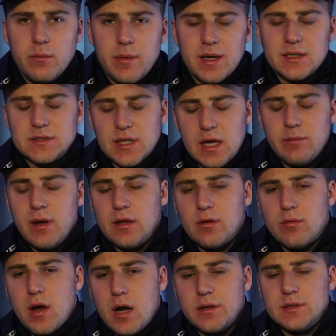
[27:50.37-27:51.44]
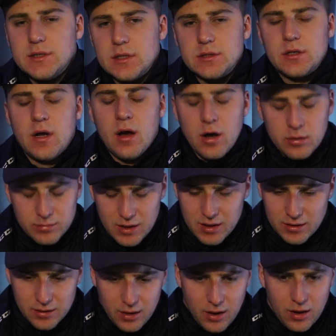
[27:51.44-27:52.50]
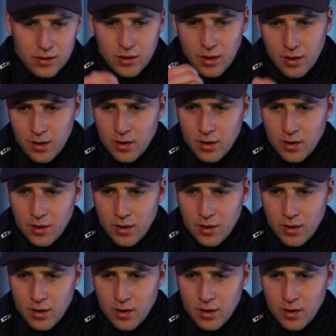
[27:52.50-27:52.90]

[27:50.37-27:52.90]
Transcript: Because they made the wrong decision. Oh my God.